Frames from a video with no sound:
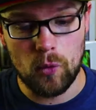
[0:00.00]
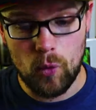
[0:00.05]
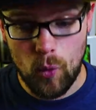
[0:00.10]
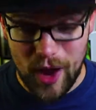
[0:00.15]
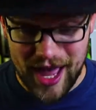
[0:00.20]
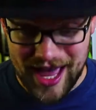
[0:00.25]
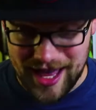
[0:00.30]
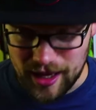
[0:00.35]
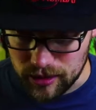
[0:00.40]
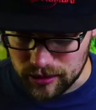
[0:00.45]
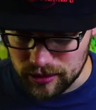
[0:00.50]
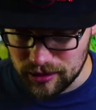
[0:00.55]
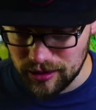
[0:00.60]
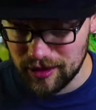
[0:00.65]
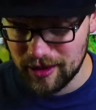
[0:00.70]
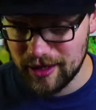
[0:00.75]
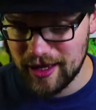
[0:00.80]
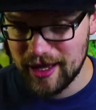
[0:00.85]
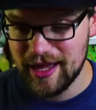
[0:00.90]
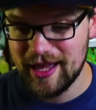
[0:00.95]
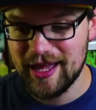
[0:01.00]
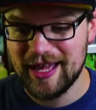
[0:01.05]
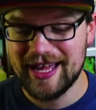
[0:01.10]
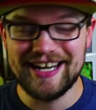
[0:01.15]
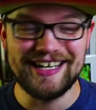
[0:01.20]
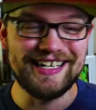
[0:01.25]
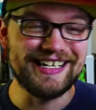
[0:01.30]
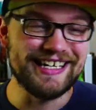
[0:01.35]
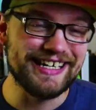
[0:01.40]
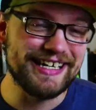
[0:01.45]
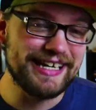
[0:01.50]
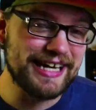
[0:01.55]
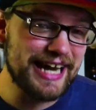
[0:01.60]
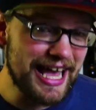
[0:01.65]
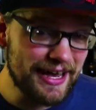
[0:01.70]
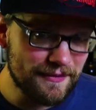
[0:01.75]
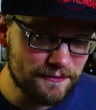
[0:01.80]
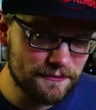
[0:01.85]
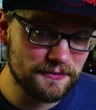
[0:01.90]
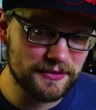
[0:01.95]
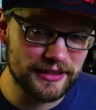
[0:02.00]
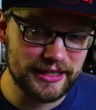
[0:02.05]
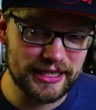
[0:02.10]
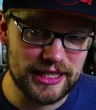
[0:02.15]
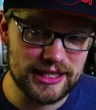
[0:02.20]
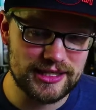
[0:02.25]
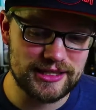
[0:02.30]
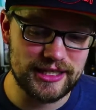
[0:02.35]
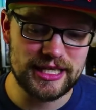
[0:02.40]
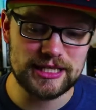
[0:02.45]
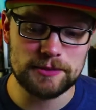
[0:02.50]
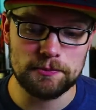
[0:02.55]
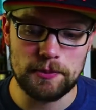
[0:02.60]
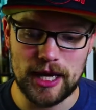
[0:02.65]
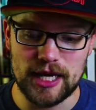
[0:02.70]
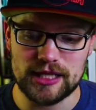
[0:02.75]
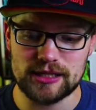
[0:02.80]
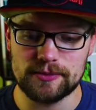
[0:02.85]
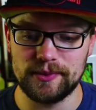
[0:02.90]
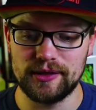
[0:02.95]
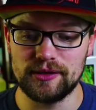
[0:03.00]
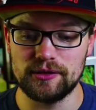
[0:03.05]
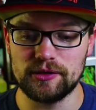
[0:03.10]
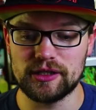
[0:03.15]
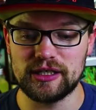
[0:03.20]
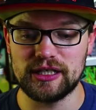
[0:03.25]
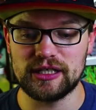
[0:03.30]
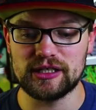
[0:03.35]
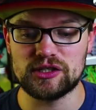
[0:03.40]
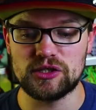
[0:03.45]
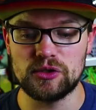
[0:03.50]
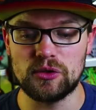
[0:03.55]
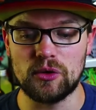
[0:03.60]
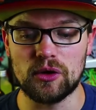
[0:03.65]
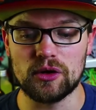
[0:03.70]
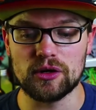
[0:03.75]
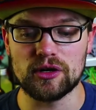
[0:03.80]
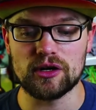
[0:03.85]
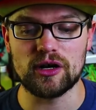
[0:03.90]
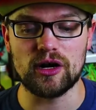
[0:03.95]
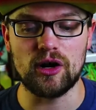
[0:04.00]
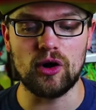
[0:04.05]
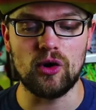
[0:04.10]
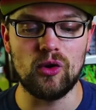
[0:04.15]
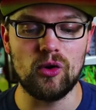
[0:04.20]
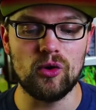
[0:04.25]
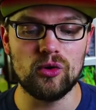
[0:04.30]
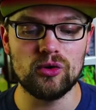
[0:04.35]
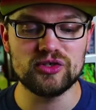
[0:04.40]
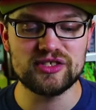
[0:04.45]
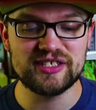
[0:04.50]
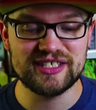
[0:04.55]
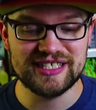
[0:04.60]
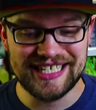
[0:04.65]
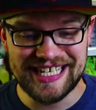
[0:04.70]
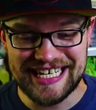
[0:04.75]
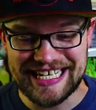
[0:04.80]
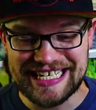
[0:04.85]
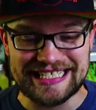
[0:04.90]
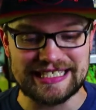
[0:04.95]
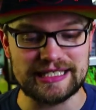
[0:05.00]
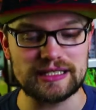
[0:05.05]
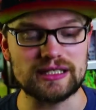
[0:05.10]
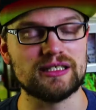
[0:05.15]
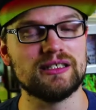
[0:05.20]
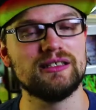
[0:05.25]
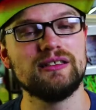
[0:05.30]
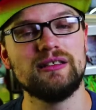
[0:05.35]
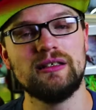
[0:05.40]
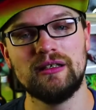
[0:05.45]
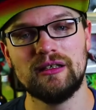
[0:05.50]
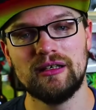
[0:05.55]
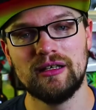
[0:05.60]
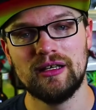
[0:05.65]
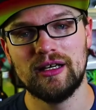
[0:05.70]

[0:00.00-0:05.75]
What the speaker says: Well, Netflix is possibly looking to order a whole season